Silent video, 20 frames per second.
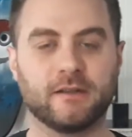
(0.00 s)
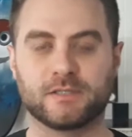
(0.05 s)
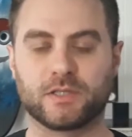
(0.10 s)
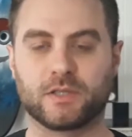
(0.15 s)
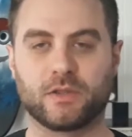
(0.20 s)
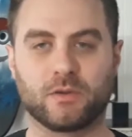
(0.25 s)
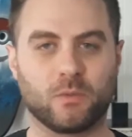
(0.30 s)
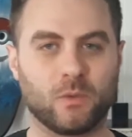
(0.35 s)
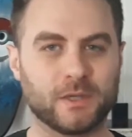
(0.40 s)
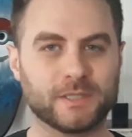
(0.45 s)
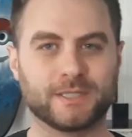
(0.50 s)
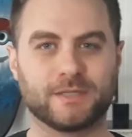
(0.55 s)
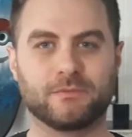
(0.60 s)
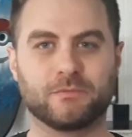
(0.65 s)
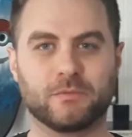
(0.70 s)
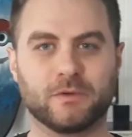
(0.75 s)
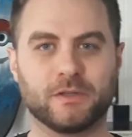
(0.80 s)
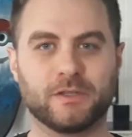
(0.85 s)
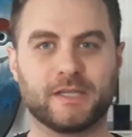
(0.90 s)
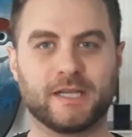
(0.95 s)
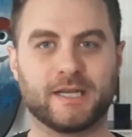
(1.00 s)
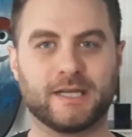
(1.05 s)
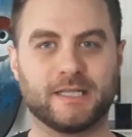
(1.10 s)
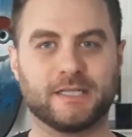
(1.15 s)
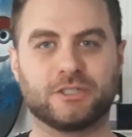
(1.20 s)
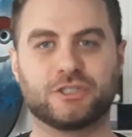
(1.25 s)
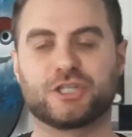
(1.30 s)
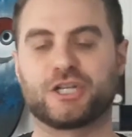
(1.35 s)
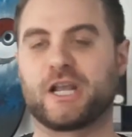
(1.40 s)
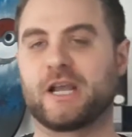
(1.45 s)
So there wasn't really any
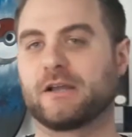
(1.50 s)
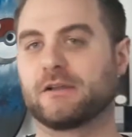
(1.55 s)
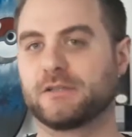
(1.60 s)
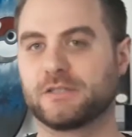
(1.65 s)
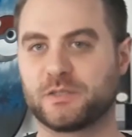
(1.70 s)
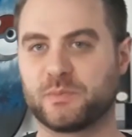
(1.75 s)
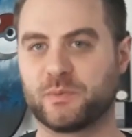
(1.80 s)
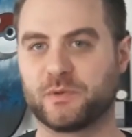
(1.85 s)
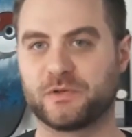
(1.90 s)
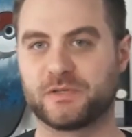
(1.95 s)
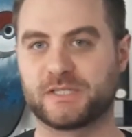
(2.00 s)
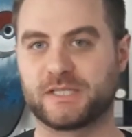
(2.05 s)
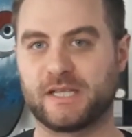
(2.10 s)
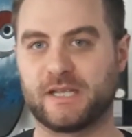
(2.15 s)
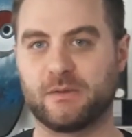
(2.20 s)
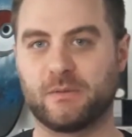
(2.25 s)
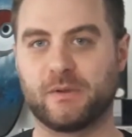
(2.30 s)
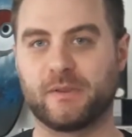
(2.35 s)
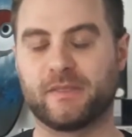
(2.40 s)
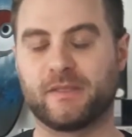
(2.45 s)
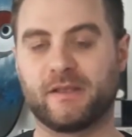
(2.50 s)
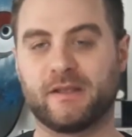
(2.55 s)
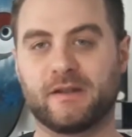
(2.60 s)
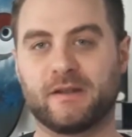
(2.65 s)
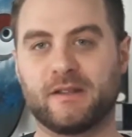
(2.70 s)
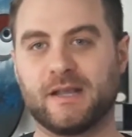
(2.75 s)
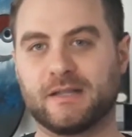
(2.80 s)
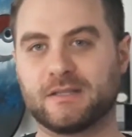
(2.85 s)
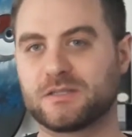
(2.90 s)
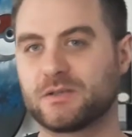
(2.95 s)
challenge per se with
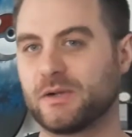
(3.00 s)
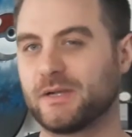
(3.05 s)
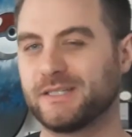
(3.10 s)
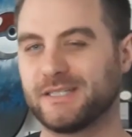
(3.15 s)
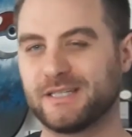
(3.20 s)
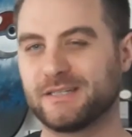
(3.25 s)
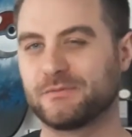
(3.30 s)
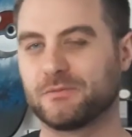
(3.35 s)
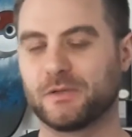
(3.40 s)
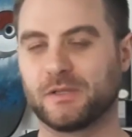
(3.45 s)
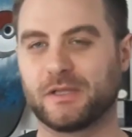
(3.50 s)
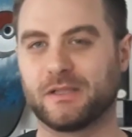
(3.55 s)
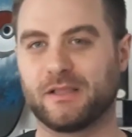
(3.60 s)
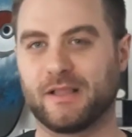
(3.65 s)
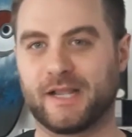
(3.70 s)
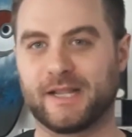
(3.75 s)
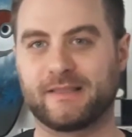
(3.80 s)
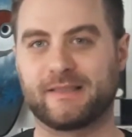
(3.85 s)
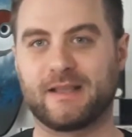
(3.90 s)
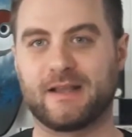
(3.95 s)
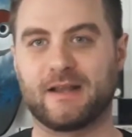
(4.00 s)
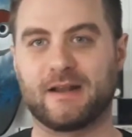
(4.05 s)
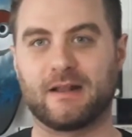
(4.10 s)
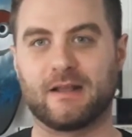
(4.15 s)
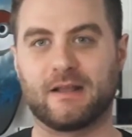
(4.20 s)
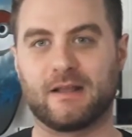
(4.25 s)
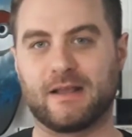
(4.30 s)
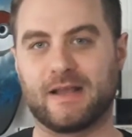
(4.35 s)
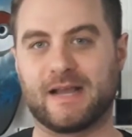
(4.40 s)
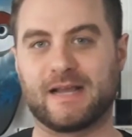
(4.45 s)
it, and so I didn't really like
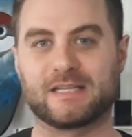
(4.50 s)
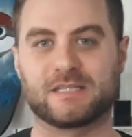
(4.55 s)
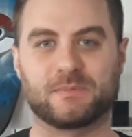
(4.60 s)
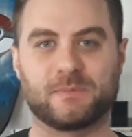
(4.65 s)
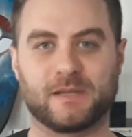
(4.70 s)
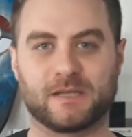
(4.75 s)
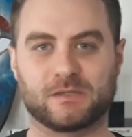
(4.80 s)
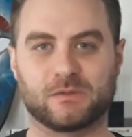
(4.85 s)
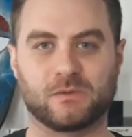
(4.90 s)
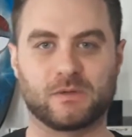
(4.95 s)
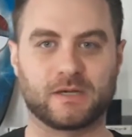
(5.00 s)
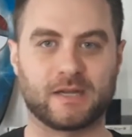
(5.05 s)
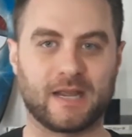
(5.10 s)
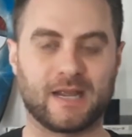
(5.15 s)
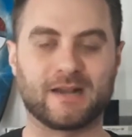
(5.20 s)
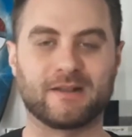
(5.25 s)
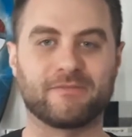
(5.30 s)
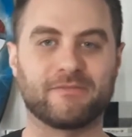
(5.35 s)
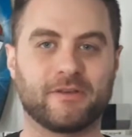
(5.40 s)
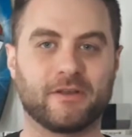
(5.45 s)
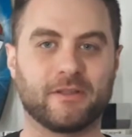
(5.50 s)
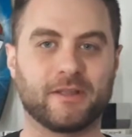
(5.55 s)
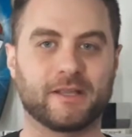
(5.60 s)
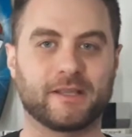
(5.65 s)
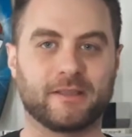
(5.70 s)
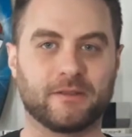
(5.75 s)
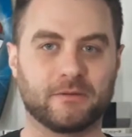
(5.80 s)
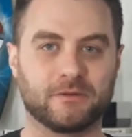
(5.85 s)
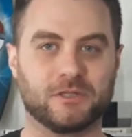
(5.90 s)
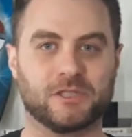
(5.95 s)
that aspect where it kind of like
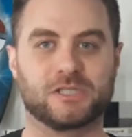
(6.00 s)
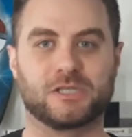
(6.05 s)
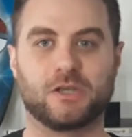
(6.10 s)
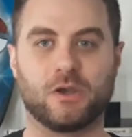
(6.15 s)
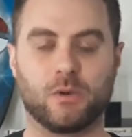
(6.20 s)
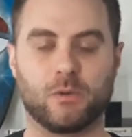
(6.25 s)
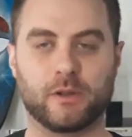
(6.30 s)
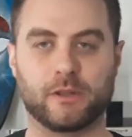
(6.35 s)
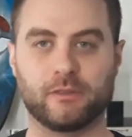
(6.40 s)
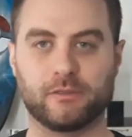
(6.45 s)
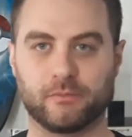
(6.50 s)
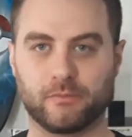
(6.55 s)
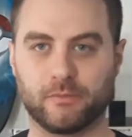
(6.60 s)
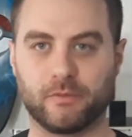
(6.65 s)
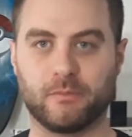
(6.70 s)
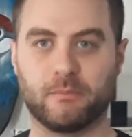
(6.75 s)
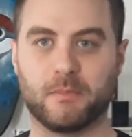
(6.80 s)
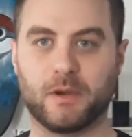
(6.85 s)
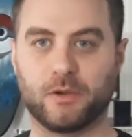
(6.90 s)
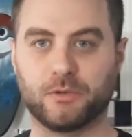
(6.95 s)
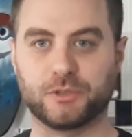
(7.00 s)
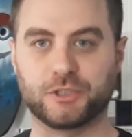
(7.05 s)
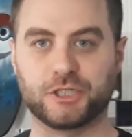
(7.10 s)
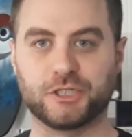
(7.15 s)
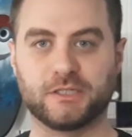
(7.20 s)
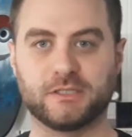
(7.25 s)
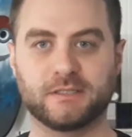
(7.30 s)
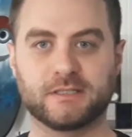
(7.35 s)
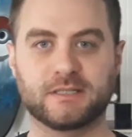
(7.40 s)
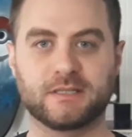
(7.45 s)
they were just going through the
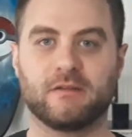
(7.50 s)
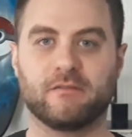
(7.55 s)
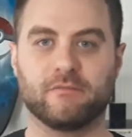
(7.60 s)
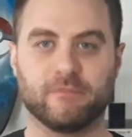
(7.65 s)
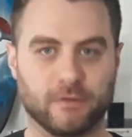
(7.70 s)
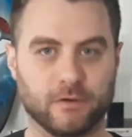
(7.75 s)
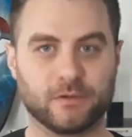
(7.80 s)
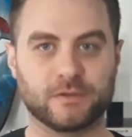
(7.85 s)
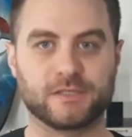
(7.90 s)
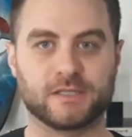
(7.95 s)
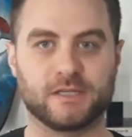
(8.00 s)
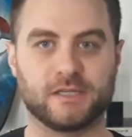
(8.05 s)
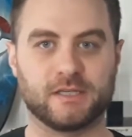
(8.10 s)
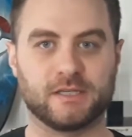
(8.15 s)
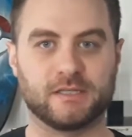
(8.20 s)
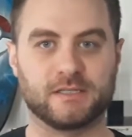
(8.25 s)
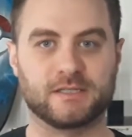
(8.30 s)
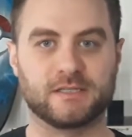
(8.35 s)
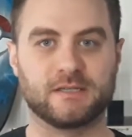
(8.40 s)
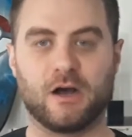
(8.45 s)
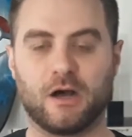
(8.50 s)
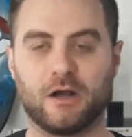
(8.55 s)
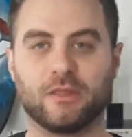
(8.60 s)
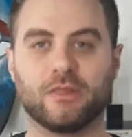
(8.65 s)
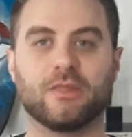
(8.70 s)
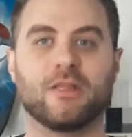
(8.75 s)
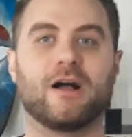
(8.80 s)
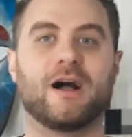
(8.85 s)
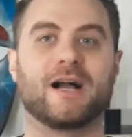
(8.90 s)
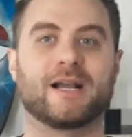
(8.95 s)
motions versus
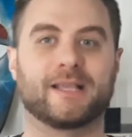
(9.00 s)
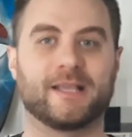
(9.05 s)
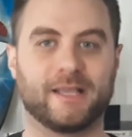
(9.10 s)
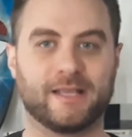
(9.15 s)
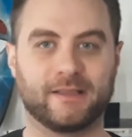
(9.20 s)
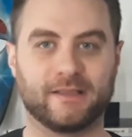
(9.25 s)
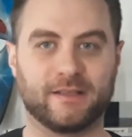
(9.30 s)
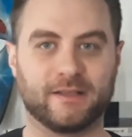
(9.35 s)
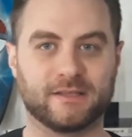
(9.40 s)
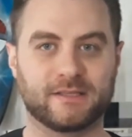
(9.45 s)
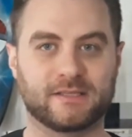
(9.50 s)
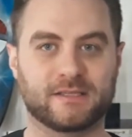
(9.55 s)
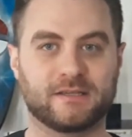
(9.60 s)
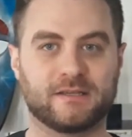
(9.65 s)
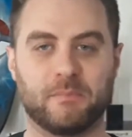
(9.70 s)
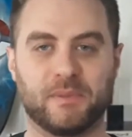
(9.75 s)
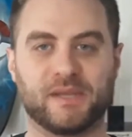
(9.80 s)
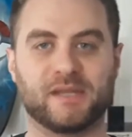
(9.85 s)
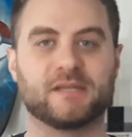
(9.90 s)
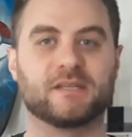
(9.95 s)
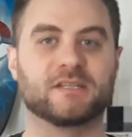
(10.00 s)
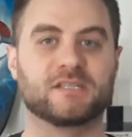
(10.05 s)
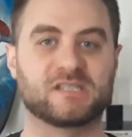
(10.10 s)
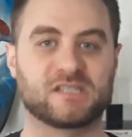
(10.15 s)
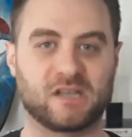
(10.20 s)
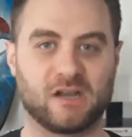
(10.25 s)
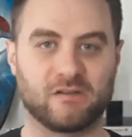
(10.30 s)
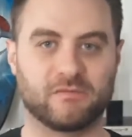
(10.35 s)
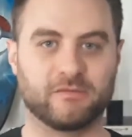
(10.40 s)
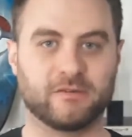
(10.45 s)
unlocking this big
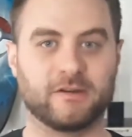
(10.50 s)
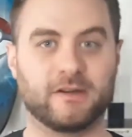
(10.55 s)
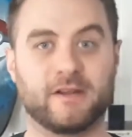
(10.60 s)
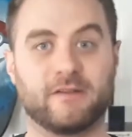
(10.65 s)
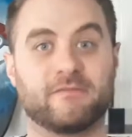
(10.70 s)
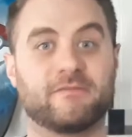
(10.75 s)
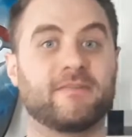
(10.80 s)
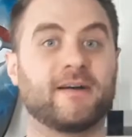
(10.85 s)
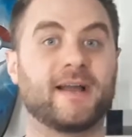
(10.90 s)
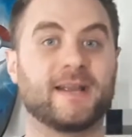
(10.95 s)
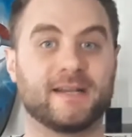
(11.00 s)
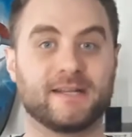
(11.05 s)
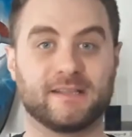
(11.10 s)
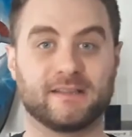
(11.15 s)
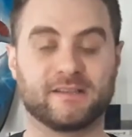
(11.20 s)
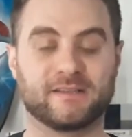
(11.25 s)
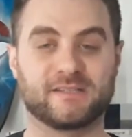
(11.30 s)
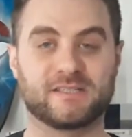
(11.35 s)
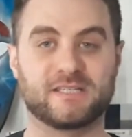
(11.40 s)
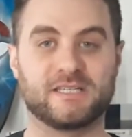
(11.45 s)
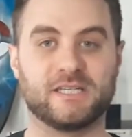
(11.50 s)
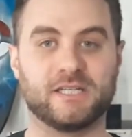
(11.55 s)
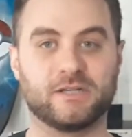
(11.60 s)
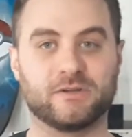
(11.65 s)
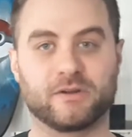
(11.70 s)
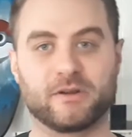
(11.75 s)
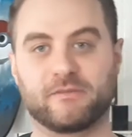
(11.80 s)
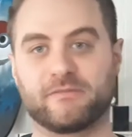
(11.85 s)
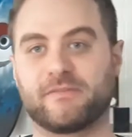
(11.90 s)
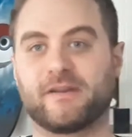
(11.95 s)
discovery and finding this
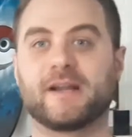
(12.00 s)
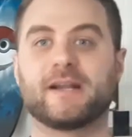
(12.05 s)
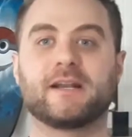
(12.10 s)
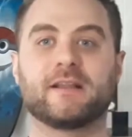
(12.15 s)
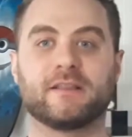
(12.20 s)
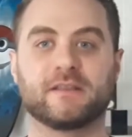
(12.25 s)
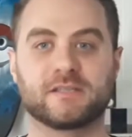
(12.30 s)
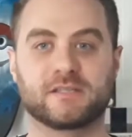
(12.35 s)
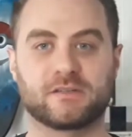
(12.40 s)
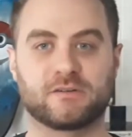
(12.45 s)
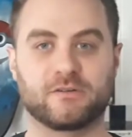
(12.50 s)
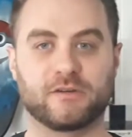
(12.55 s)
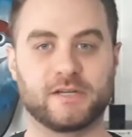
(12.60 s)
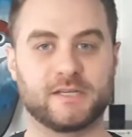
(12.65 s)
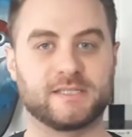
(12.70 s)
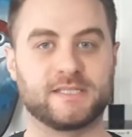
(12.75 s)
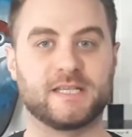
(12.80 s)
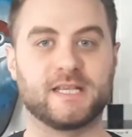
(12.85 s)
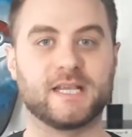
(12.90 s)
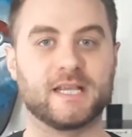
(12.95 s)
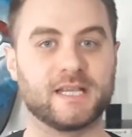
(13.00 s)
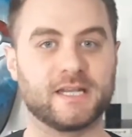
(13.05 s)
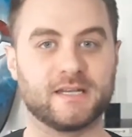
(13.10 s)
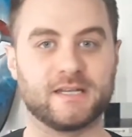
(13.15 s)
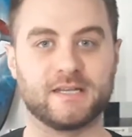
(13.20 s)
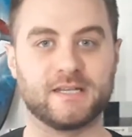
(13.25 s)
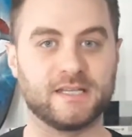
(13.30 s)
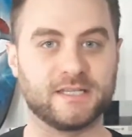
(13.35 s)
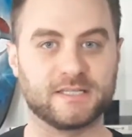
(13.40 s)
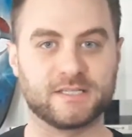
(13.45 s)
secret, finding this crazy
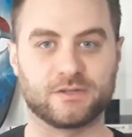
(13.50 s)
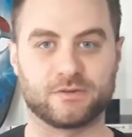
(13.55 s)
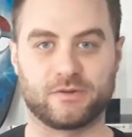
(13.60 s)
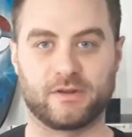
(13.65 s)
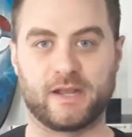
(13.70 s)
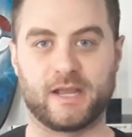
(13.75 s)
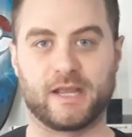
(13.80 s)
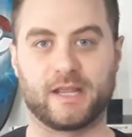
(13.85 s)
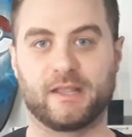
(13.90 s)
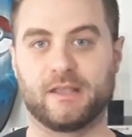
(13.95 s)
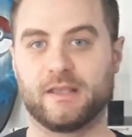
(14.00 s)
hidden Easter egg